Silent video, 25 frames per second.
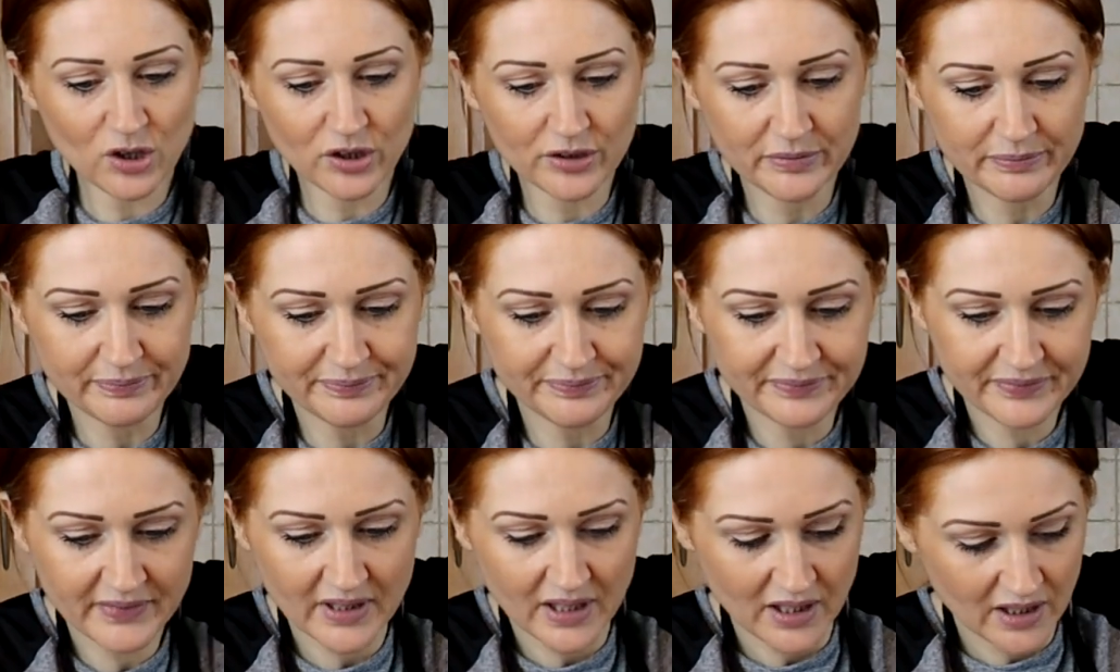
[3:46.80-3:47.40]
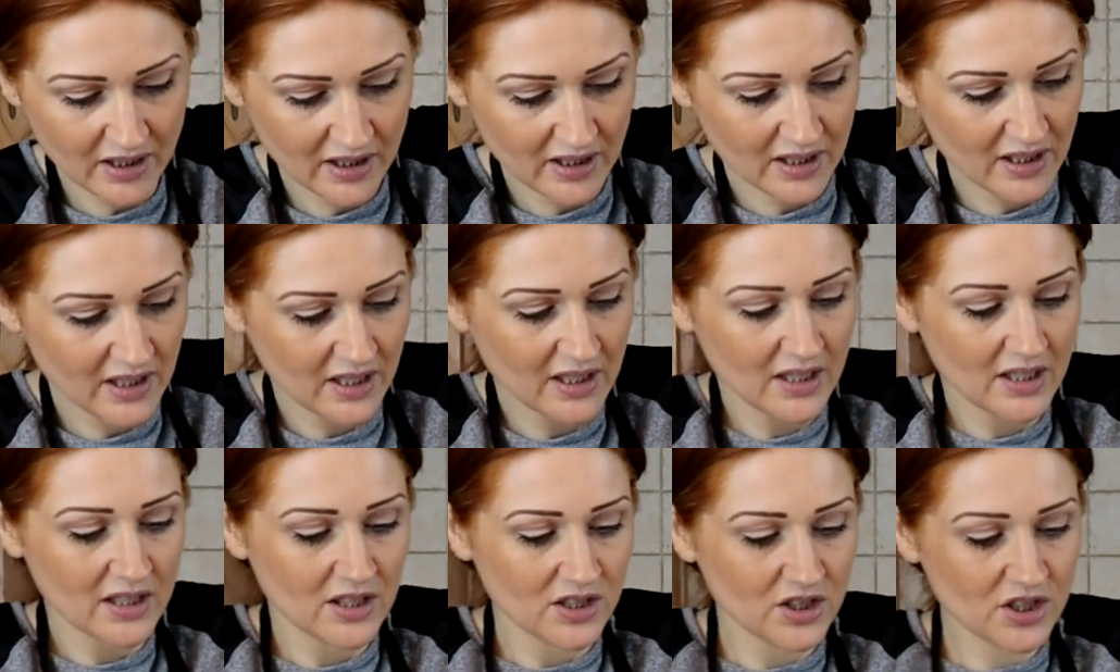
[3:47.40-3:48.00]
on.
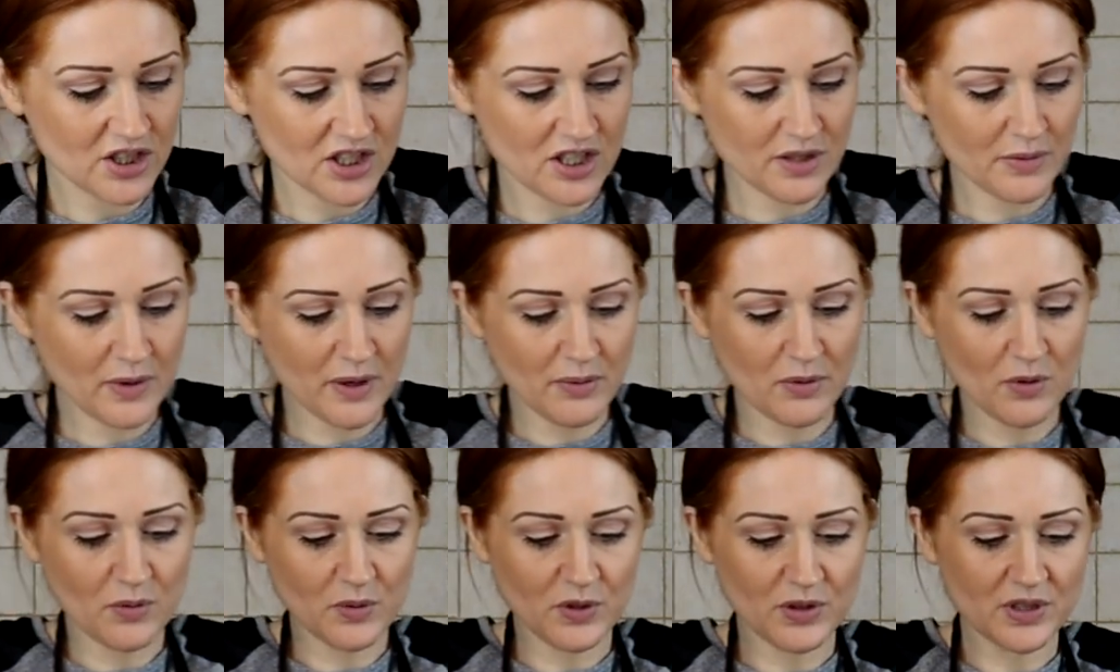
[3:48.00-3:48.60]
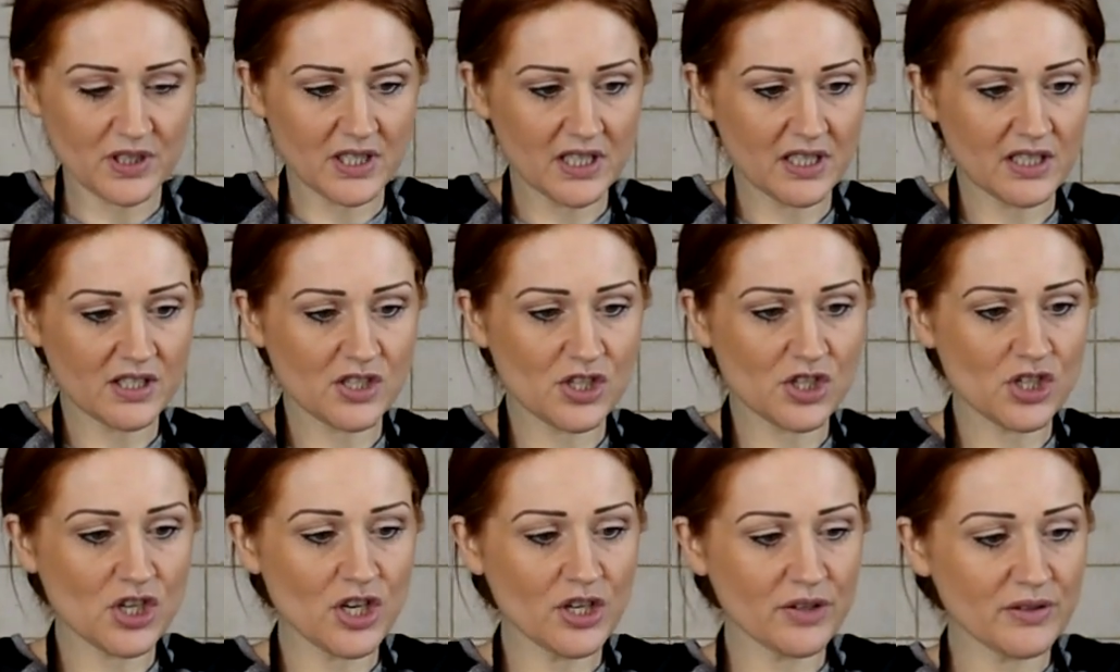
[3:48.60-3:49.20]
Just the way we want it.
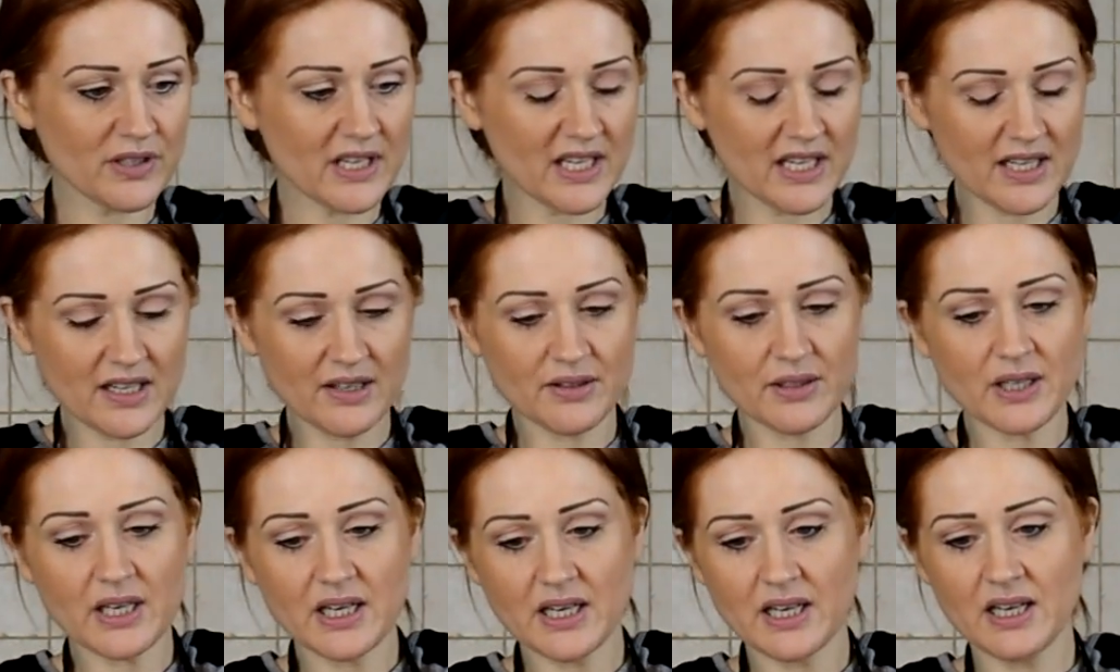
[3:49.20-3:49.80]
So now